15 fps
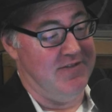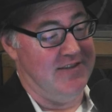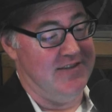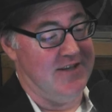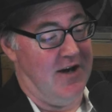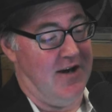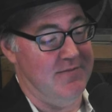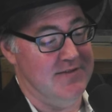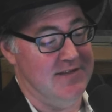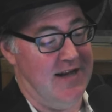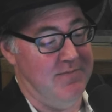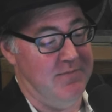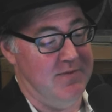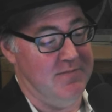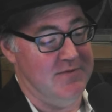the Times
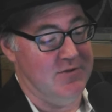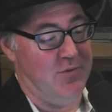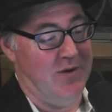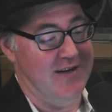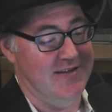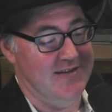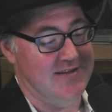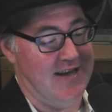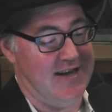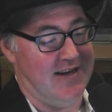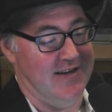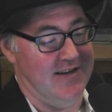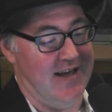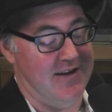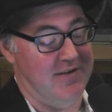named him
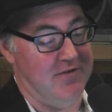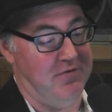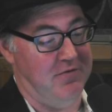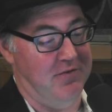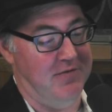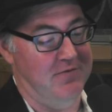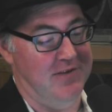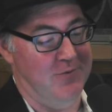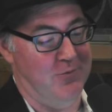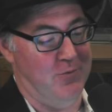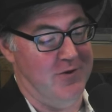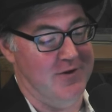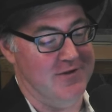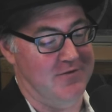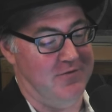22nd out of the 50
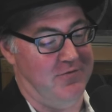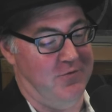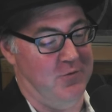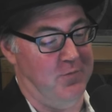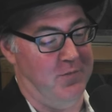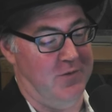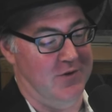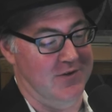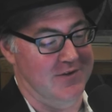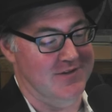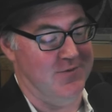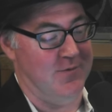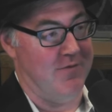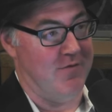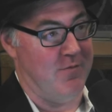worst footballers
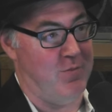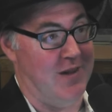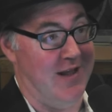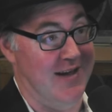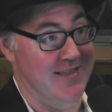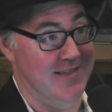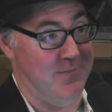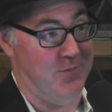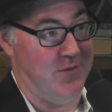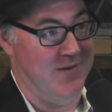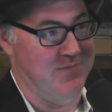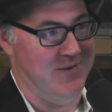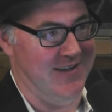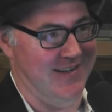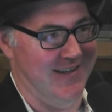to ever played in the
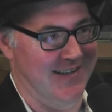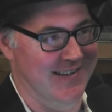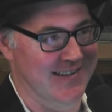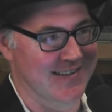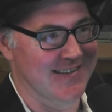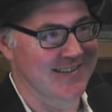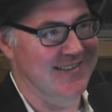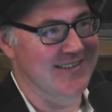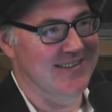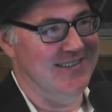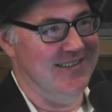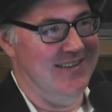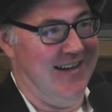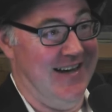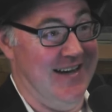Premier League,
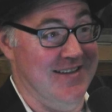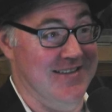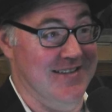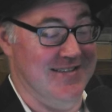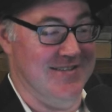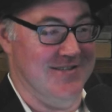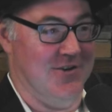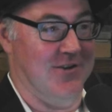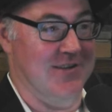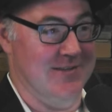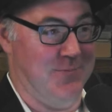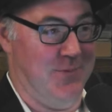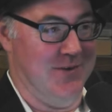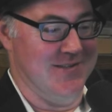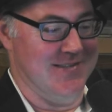and this is on his
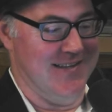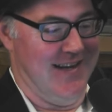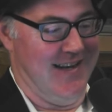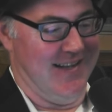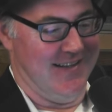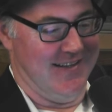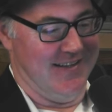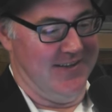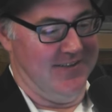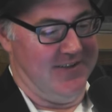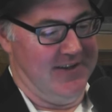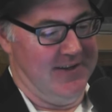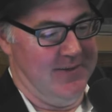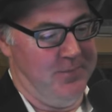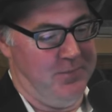personality,
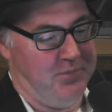right?